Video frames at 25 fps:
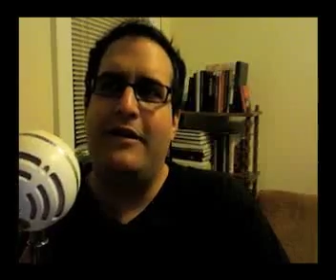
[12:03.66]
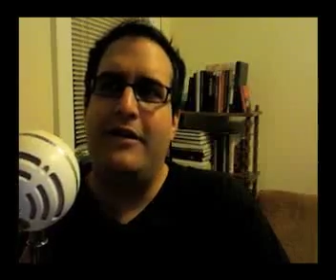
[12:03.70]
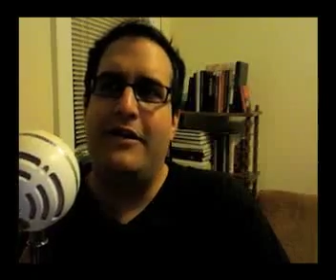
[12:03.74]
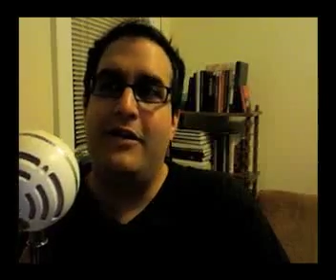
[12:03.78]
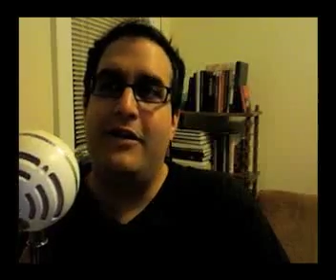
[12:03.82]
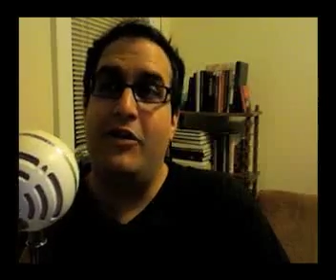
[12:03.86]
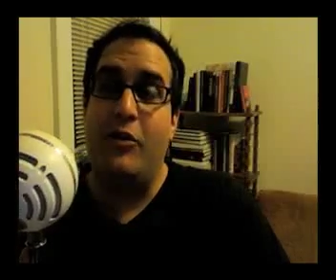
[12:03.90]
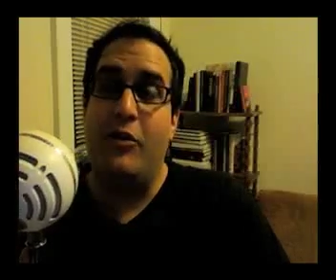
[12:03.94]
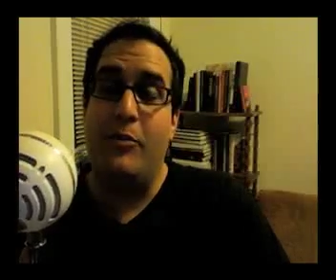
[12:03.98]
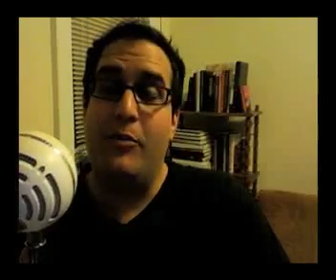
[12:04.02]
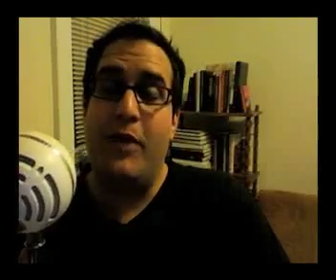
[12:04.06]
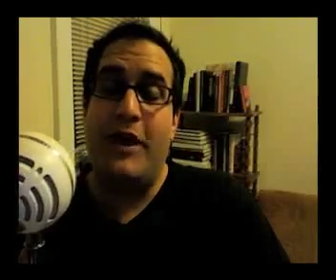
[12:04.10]

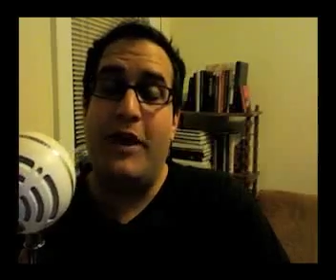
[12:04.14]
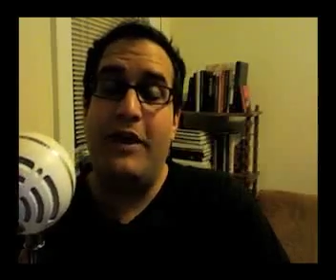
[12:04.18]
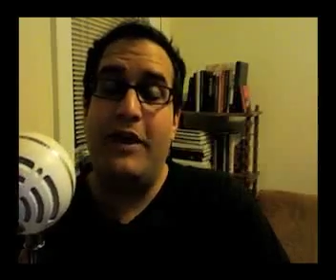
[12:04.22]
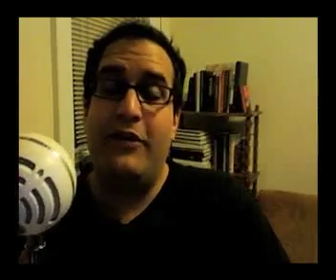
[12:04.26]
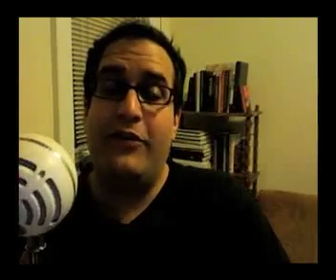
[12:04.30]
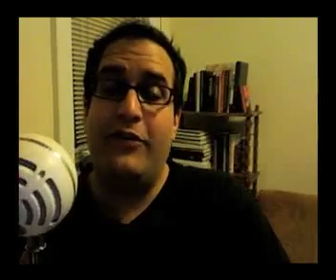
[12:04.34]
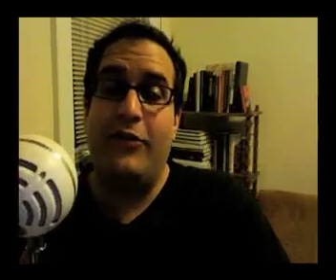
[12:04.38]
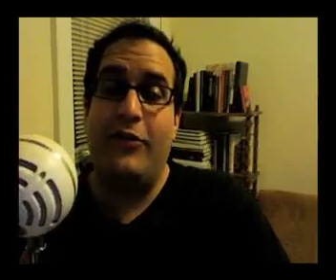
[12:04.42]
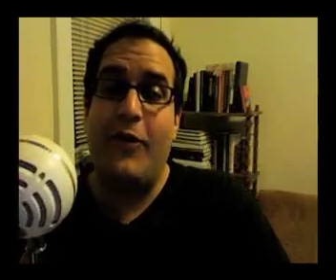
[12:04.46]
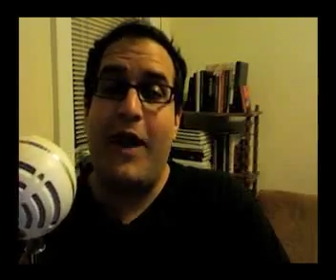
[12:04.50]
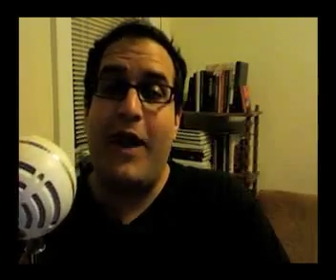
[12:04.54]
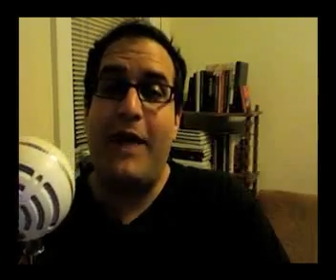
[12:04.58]
your petty
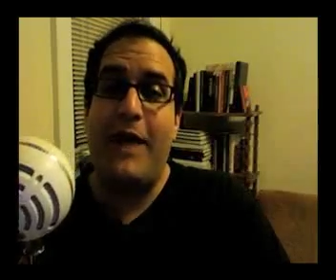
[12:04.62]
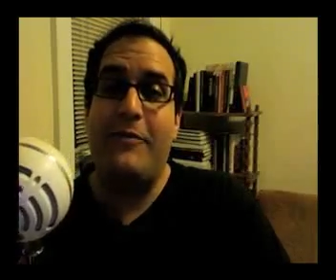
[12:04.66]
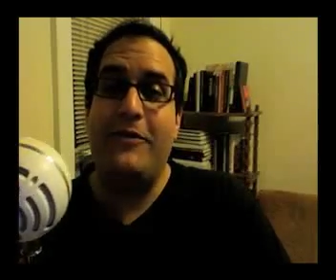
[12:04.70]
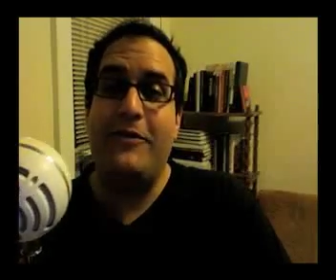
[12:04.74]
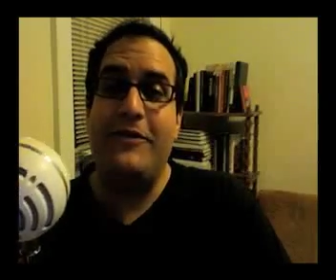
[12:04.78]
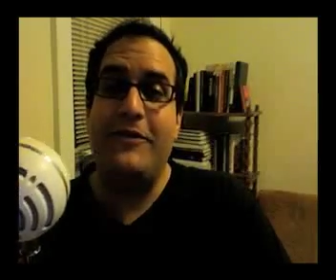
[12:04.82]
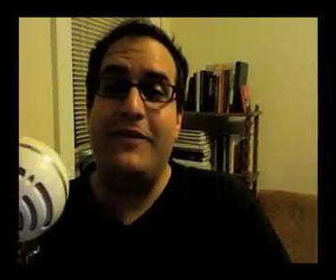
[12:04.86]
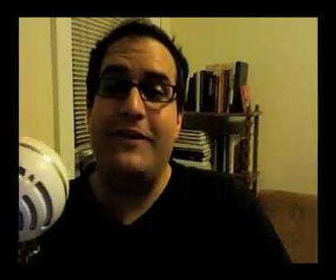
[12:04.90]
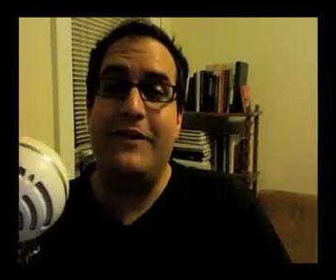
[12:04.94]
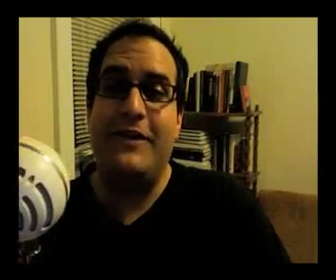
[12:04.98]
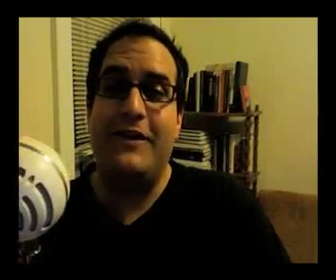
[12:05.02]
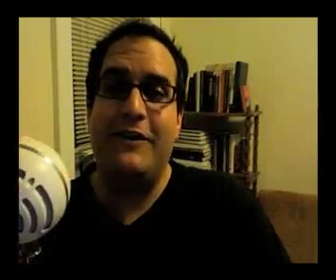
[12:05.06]

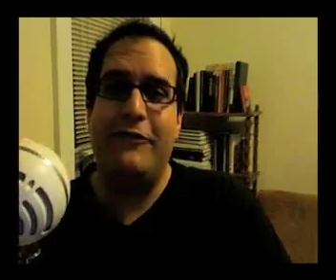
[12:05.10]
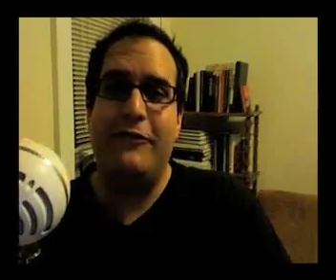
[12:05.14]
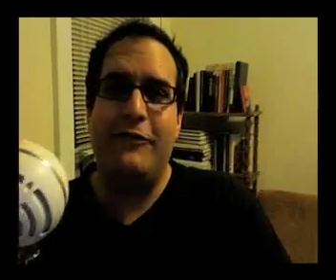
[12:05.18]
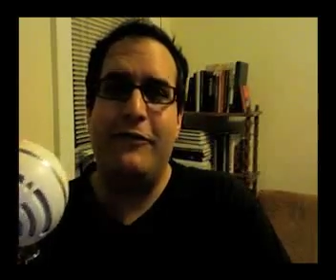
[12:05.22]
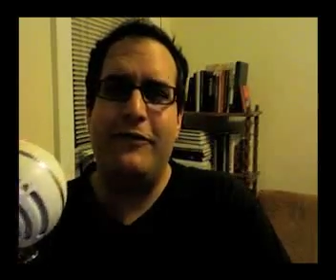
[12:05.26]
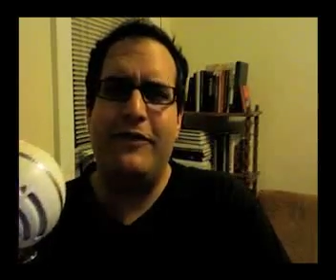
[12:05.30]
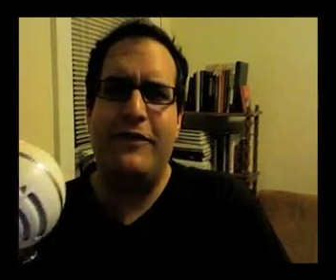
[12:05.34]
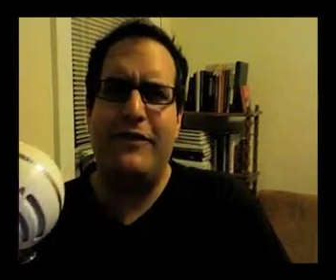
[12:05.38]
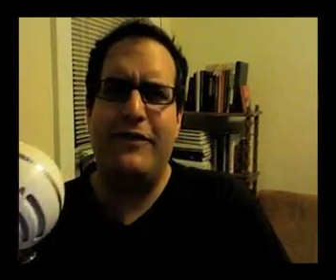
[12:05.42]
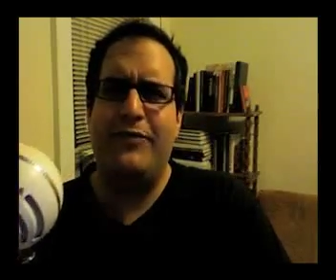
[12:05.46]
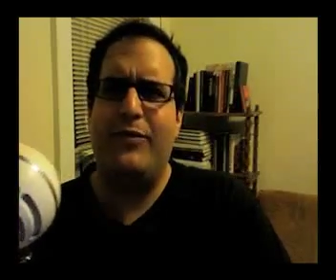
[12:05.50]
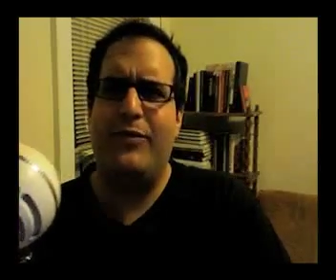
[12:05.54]
squabbles and
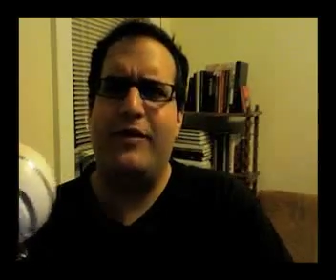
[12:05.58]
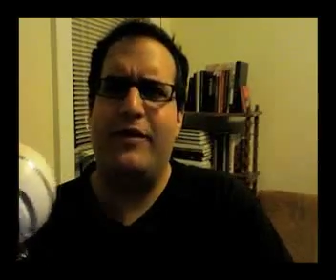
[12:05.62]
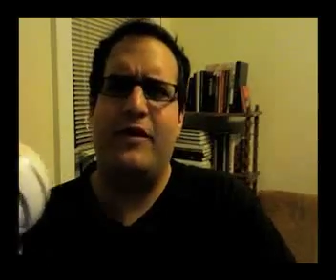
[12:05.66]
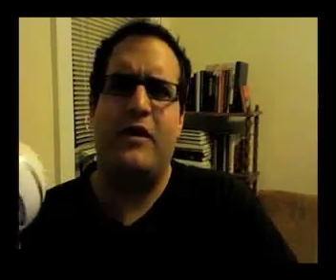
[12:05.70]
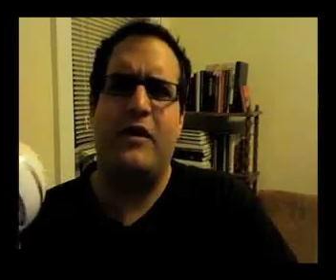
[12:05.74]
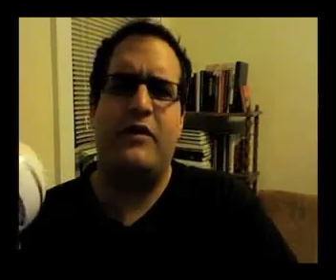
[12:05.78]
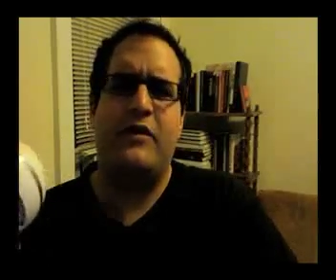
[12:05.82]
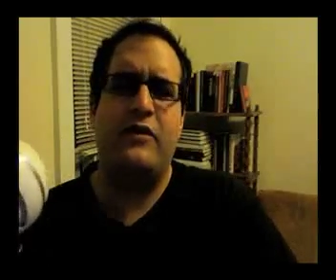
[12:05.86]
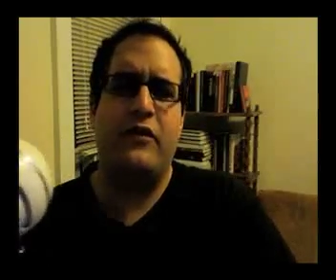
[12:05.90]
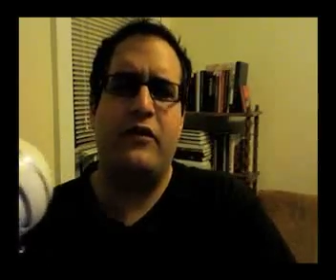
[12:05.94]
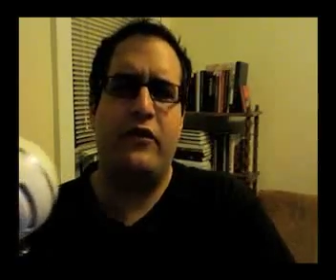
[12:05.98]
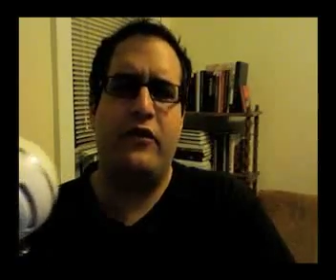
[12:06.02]
differences with
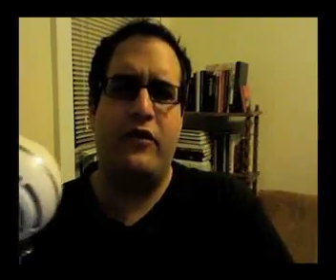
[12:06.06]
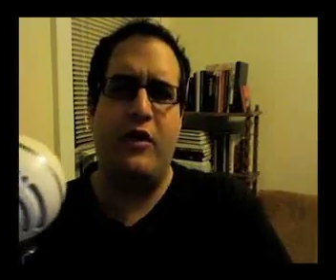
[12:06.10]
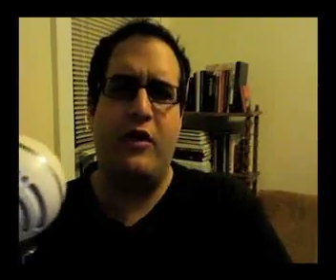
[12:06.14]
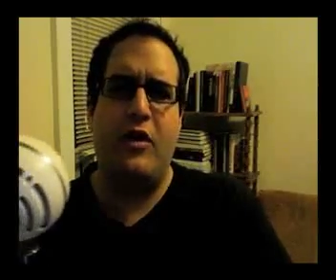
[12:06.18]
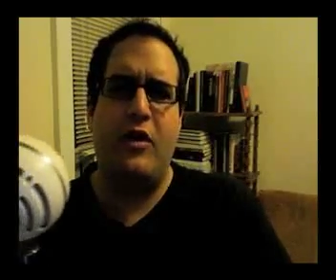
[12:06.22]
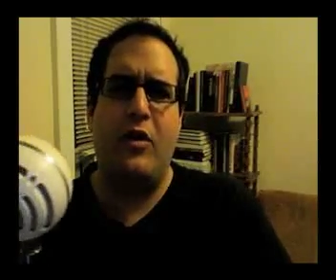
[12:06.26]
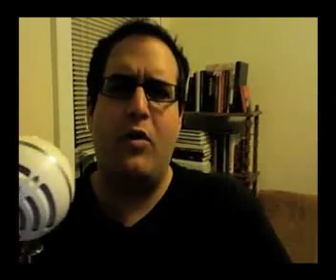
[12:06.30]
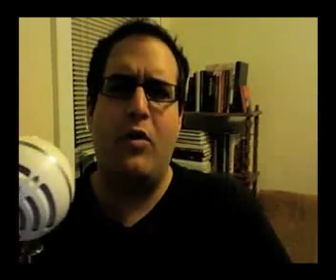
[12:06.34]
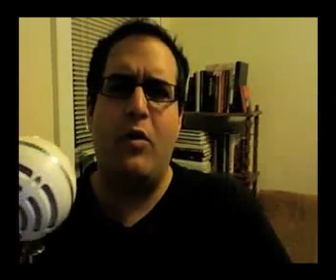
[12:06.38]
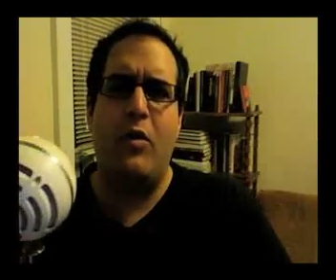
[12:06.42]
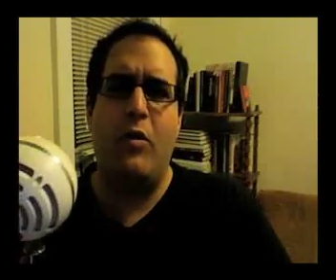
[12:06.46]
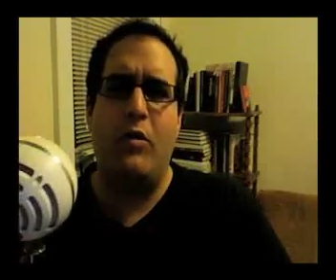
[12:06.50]
another
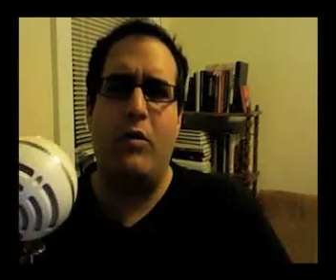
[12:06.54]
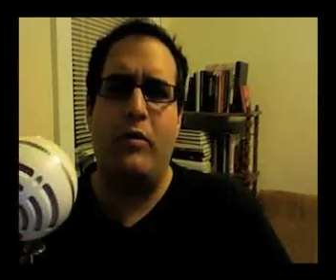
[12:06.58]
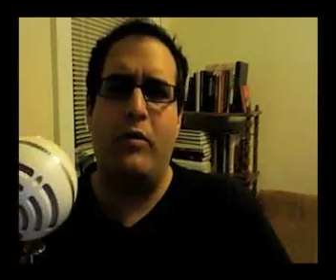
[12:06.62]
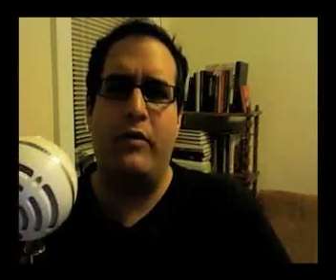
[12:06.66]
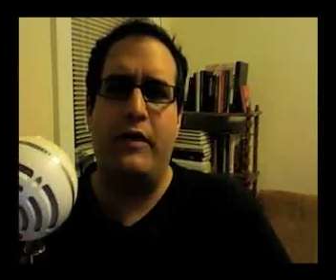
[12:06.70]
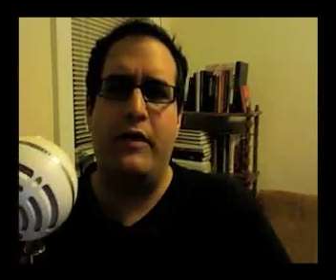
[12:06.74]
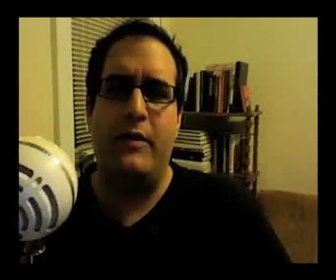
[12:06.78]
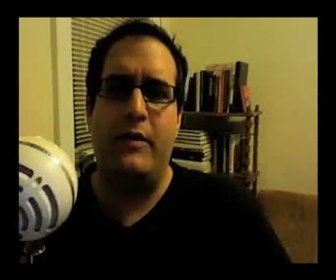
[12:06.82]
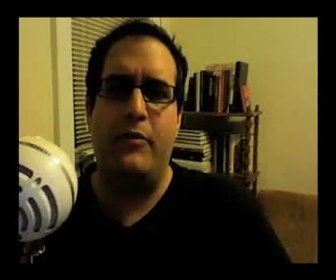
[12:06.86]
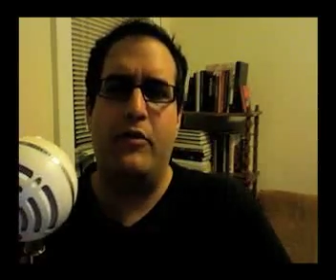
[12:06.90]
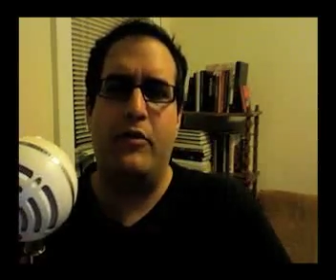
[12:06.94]
show or the